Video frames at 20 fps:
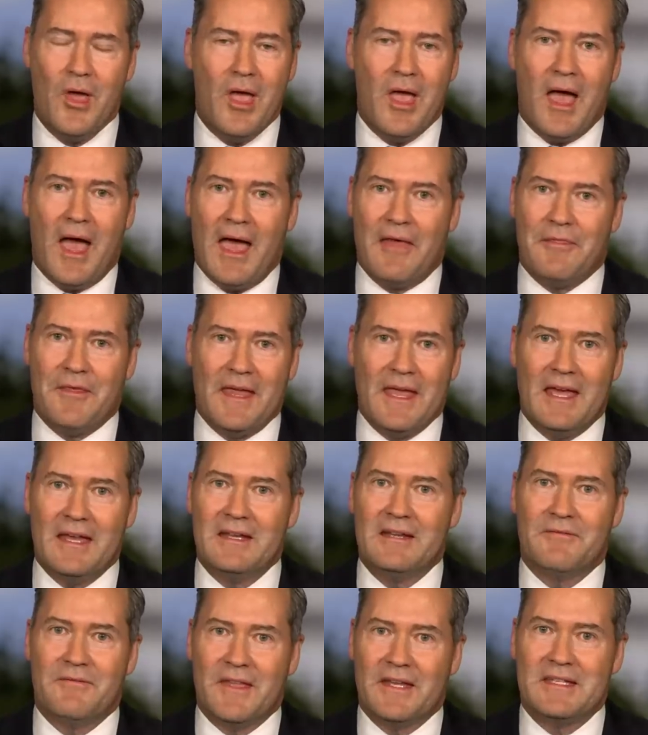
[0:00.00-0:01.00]
at the
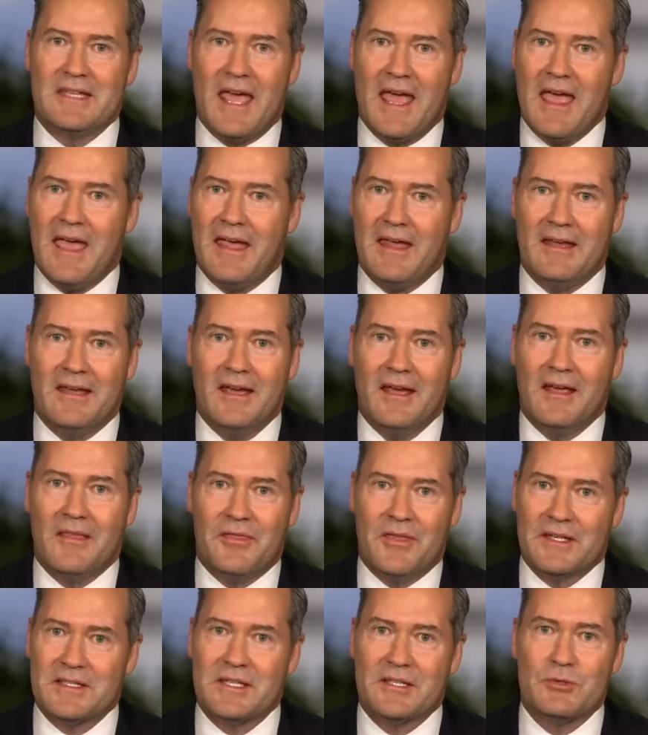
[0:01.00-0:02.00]
end of the day,
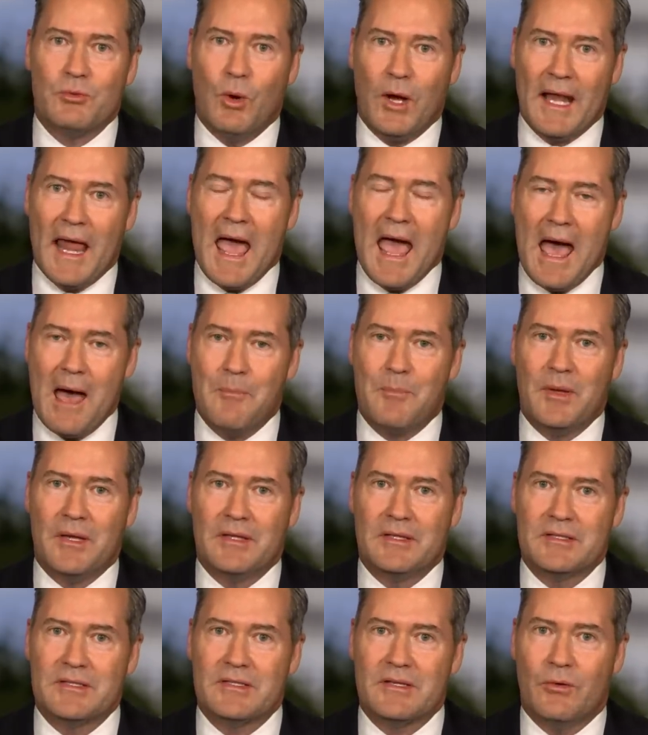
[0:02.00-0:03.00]
this is what
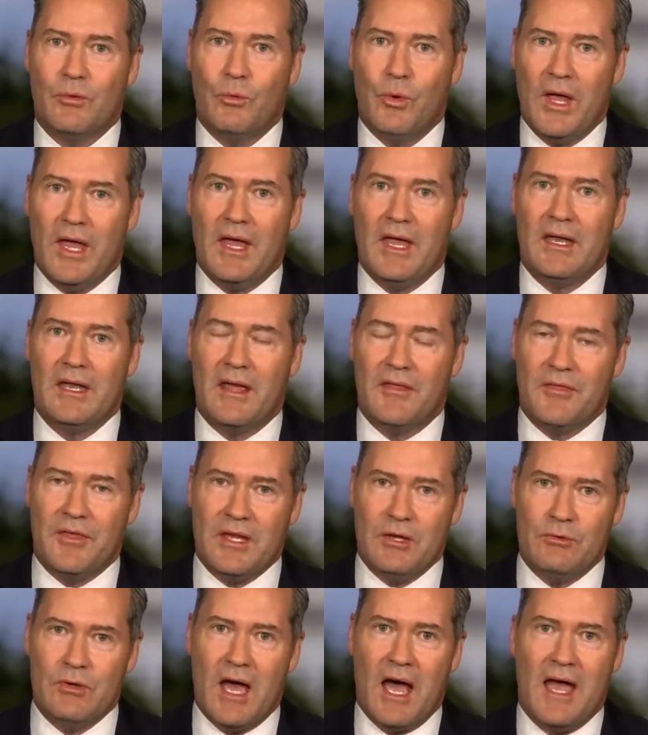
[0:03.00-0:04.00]
happens when the
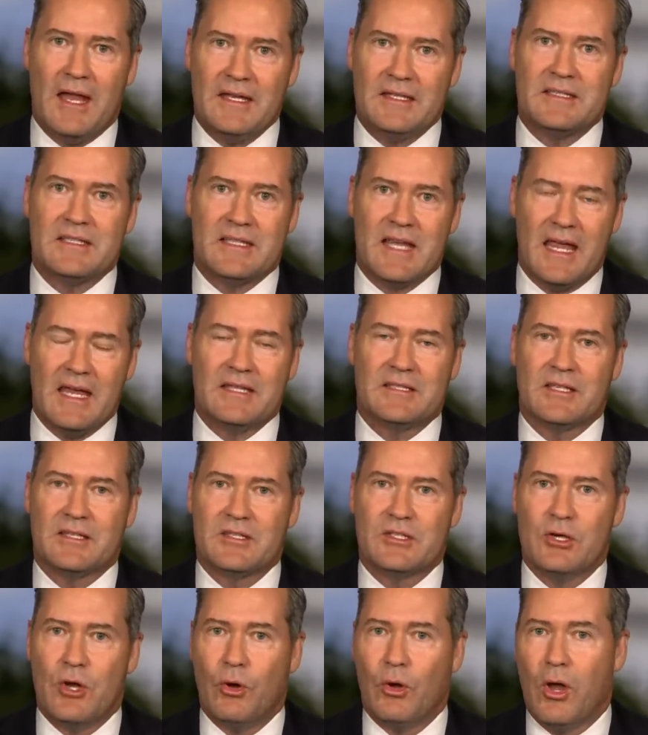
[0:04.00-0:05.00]
United States
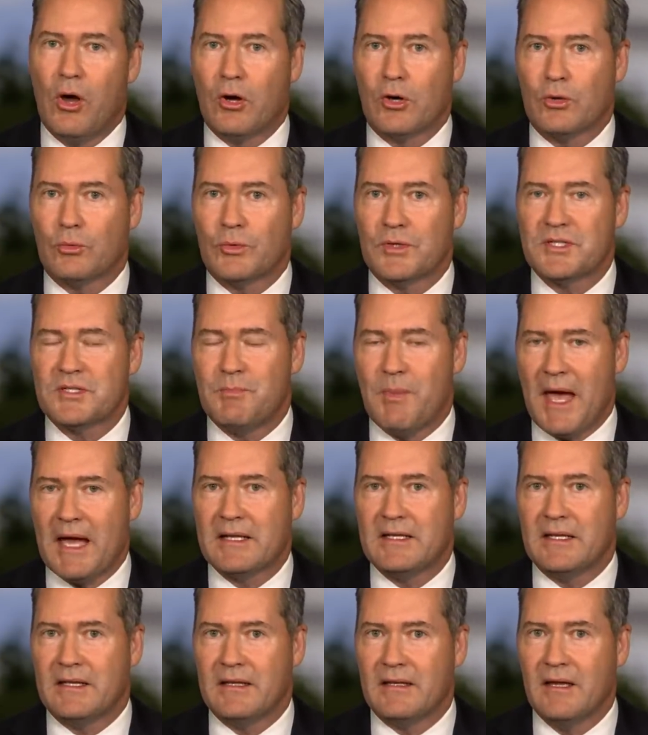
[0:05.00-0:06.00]
is no longer
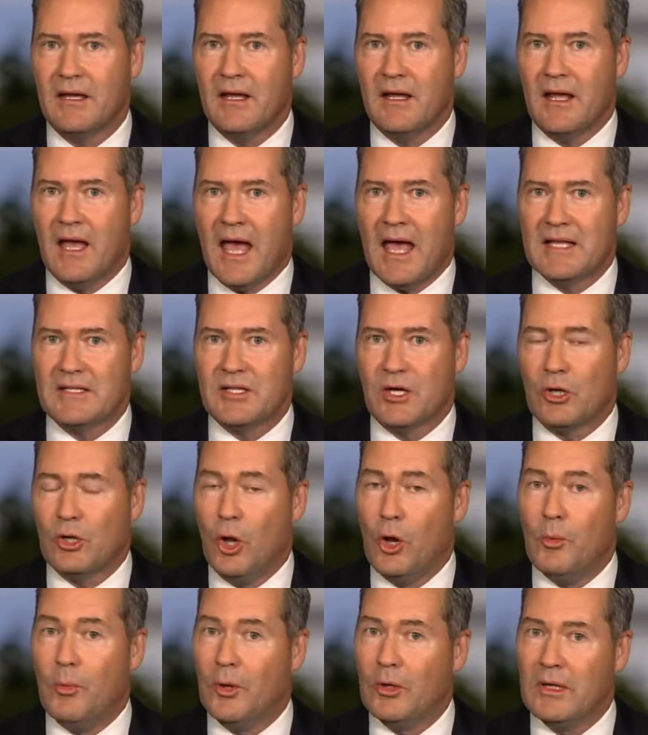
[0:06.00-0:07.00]
respected as a
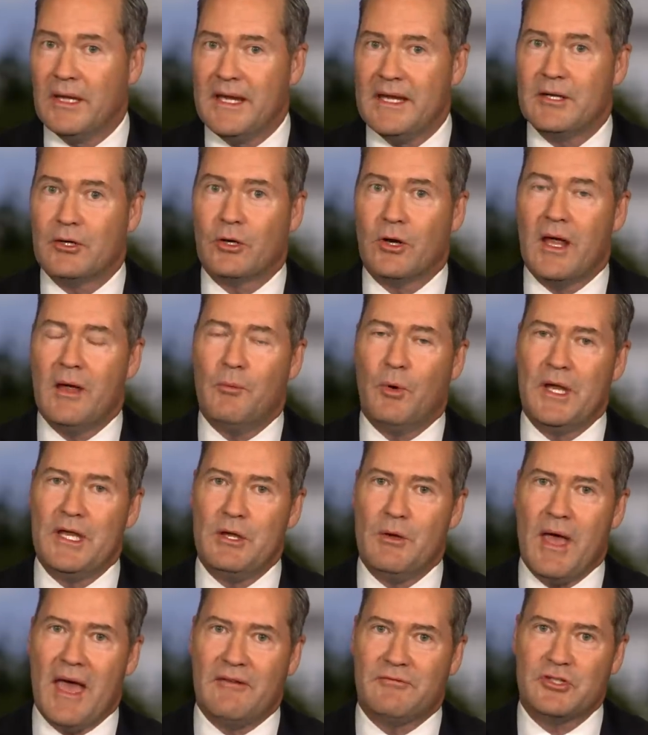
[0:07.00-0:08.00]
global leader. And when
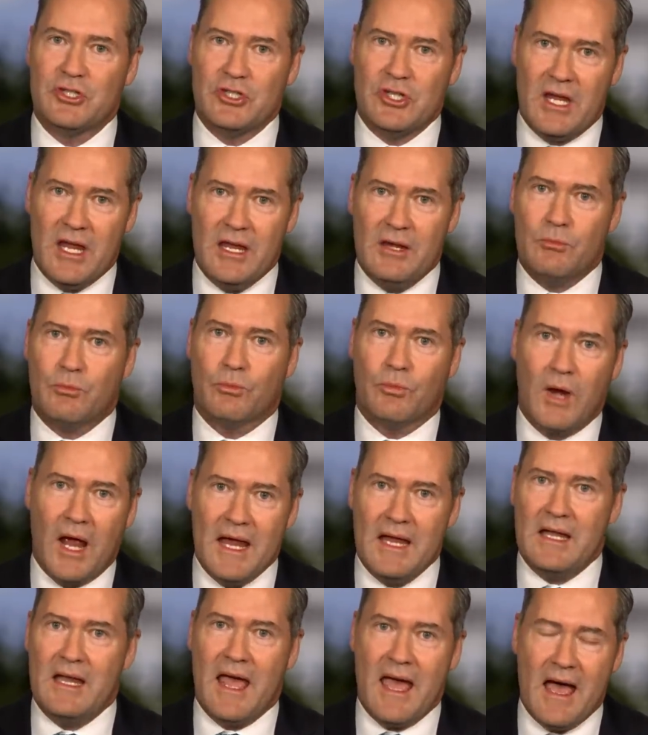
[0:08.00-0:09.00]
you have yeah. Xi
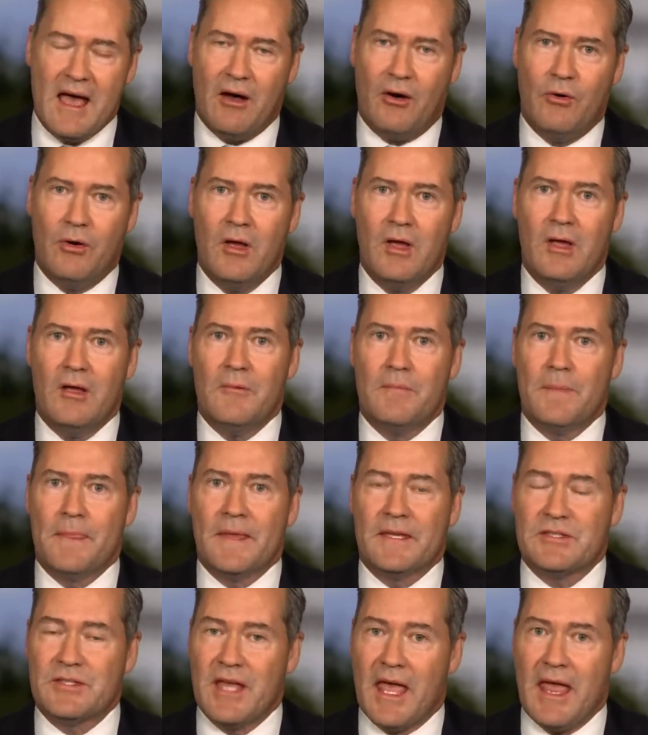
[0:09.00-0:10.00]
right now
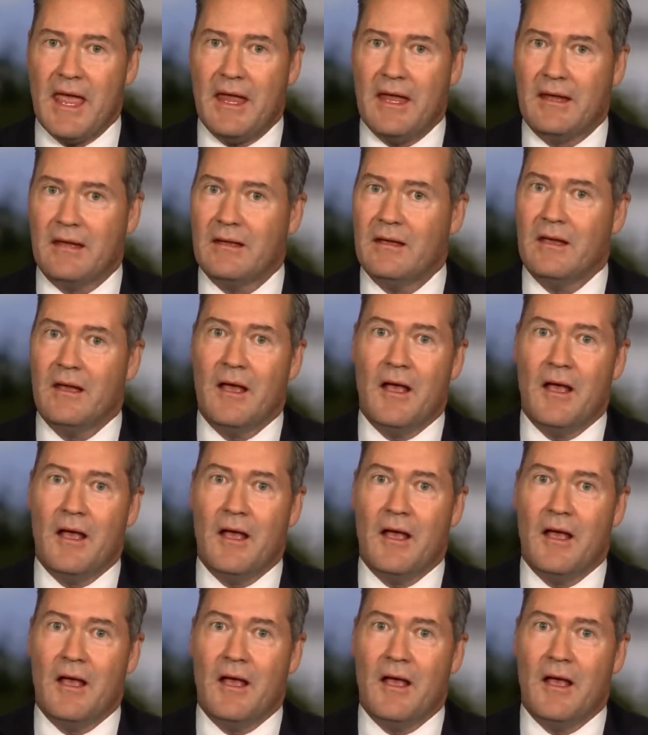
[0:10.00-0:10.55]
saying